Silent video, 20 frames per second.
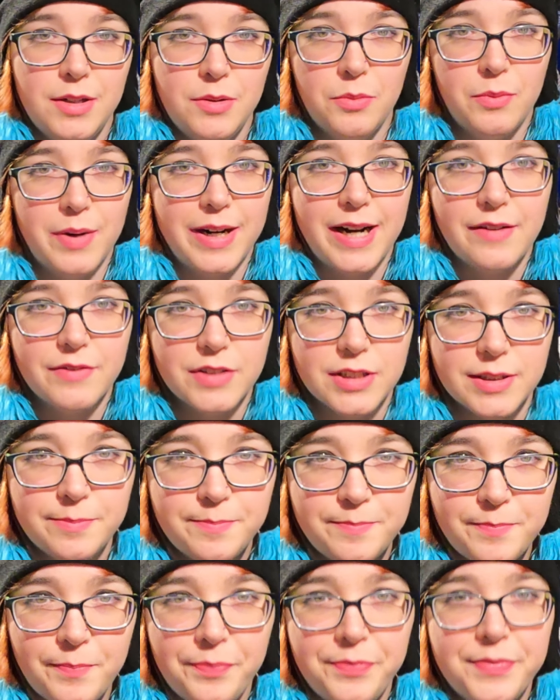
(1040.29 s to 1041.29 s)
whatever.
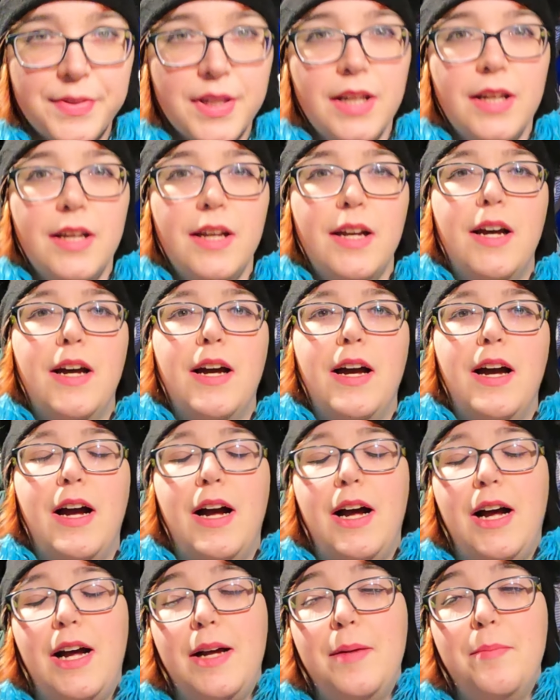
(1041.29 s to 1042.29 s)

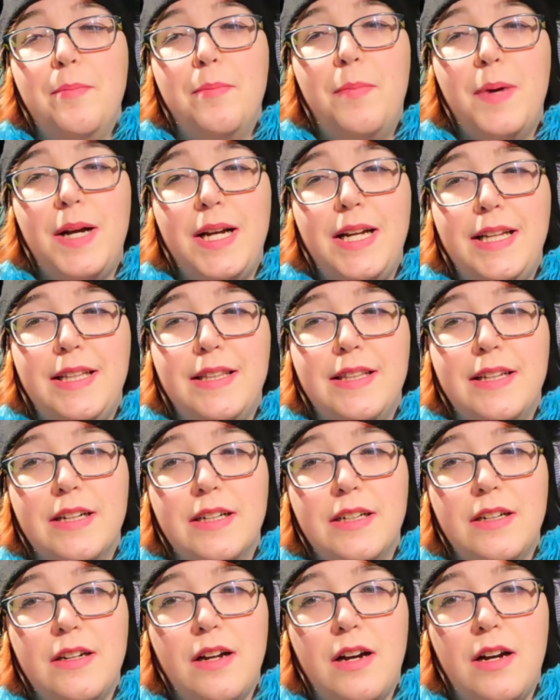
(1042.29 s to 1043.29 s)
But
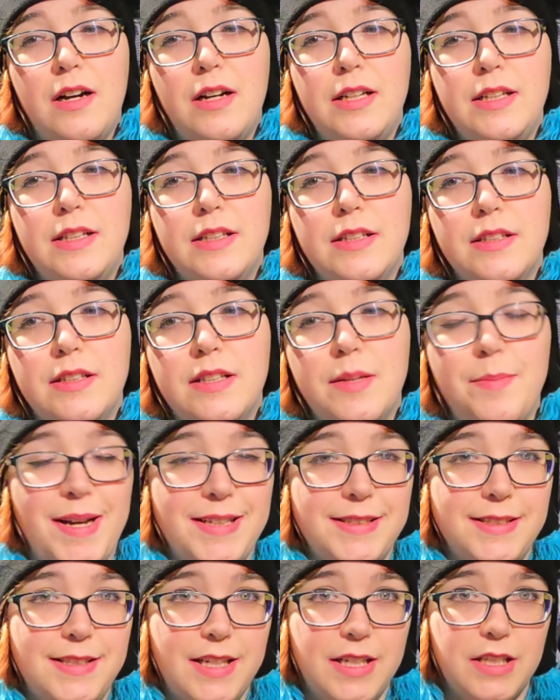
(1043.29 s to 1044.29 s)
they're not the
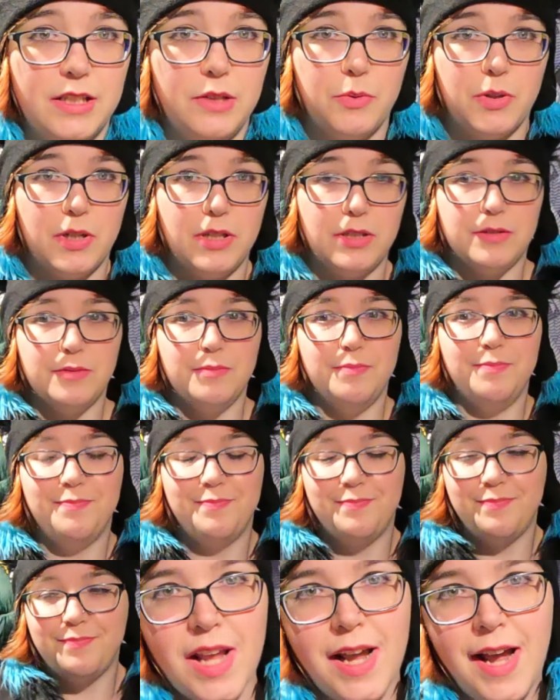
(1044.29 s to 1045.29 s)
best thing in the world.
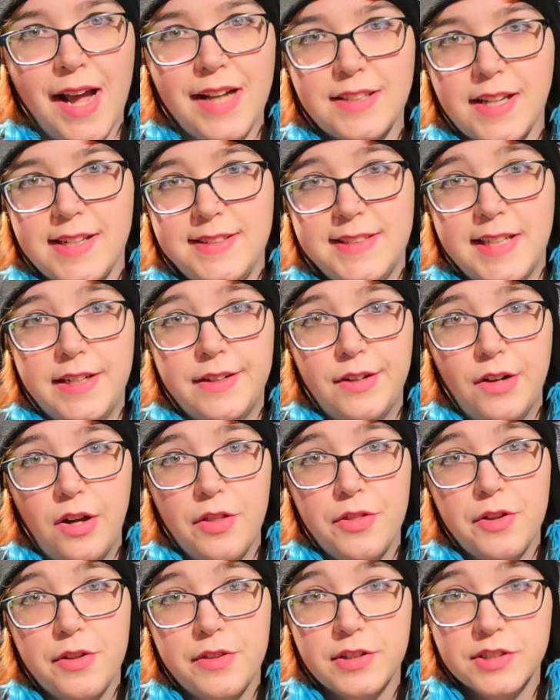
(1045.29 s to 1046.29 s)
As I said,
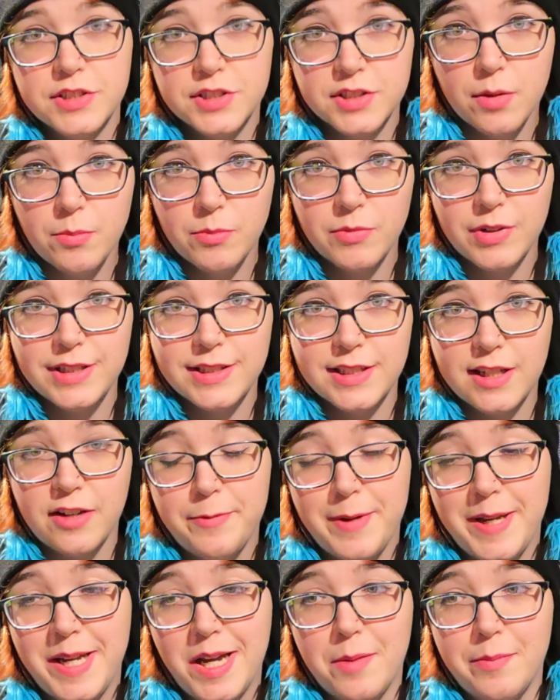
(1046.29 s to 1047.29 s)
although there's some risk
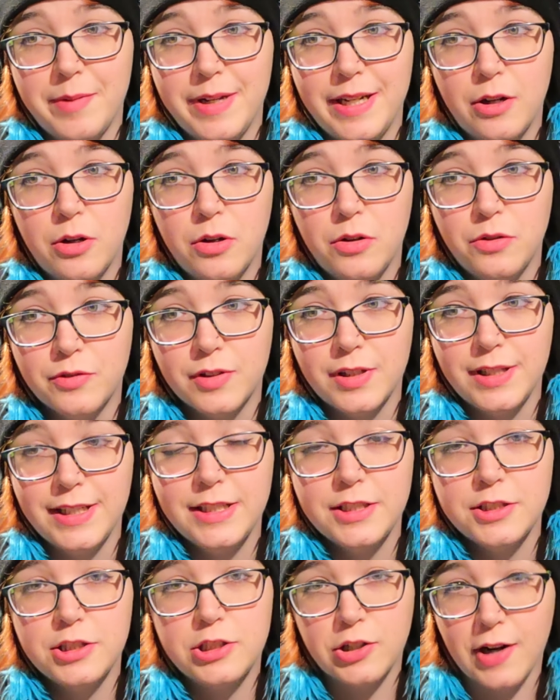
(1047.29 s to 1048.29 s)
of becoming
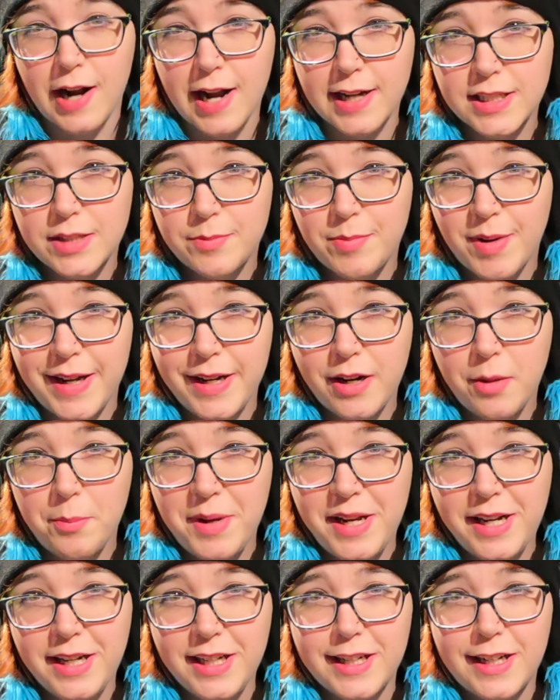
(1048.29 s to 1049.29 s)
overly distracted by your
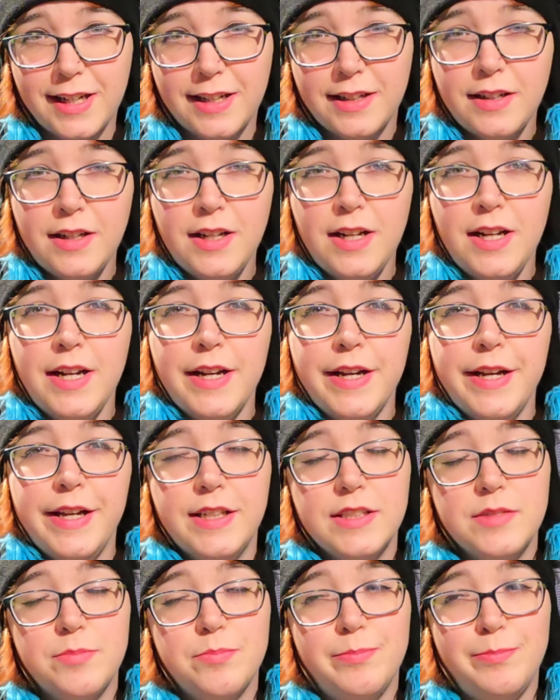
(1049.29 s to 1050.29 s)
media, it
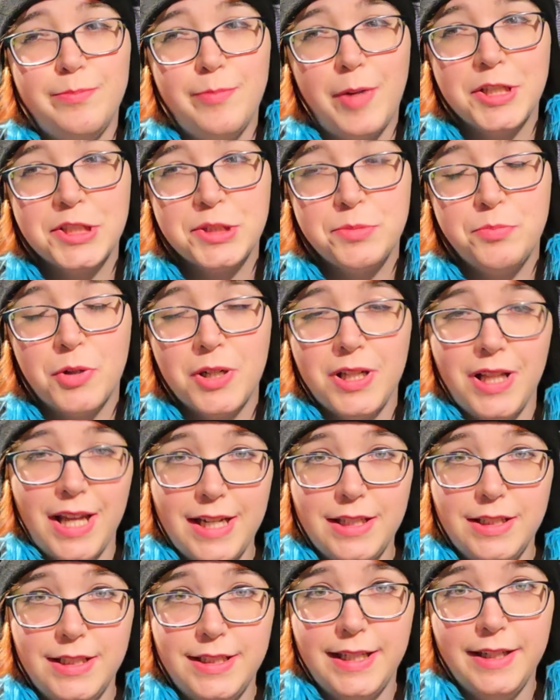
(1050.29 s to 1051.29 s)
is much more
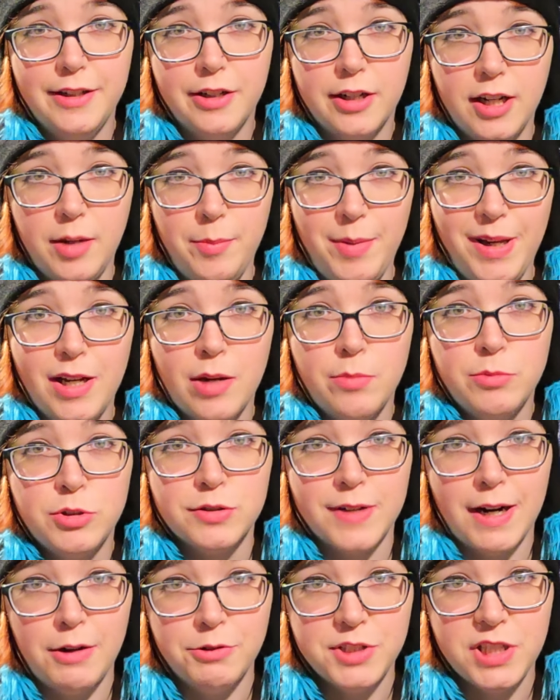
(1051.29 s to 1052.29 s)
likely that you're going to become
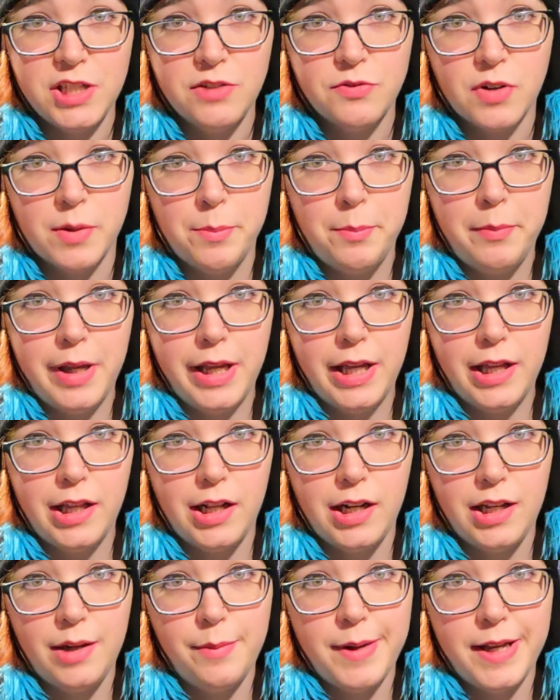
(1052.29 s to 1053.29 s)
drowsy from
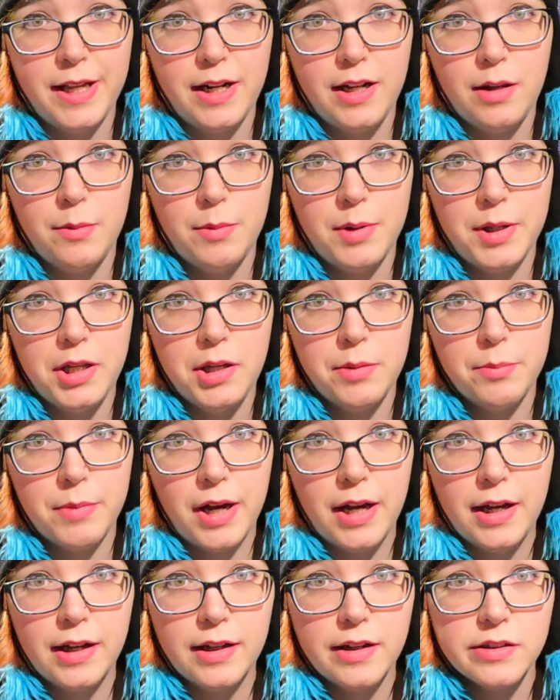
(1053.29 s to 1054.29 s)
many, many, many
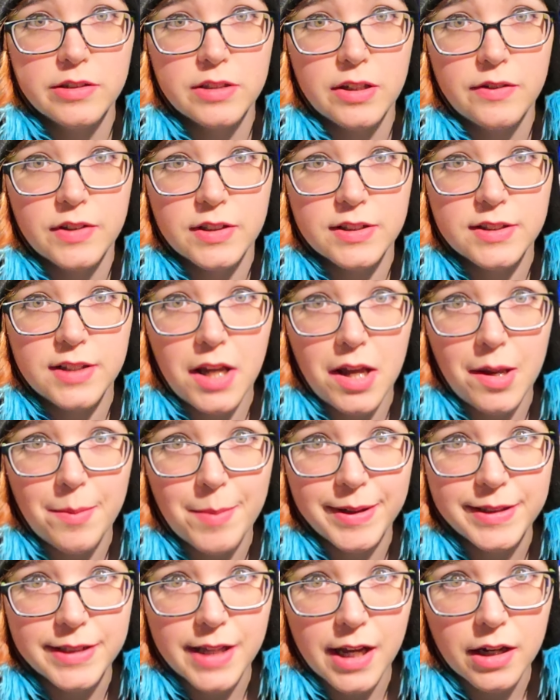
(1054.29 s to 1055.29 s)
miles of the same
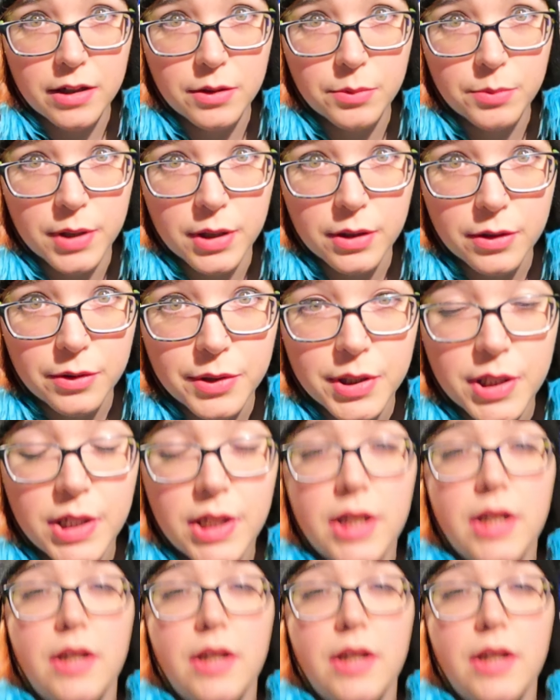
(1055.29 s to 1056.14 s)
exact road,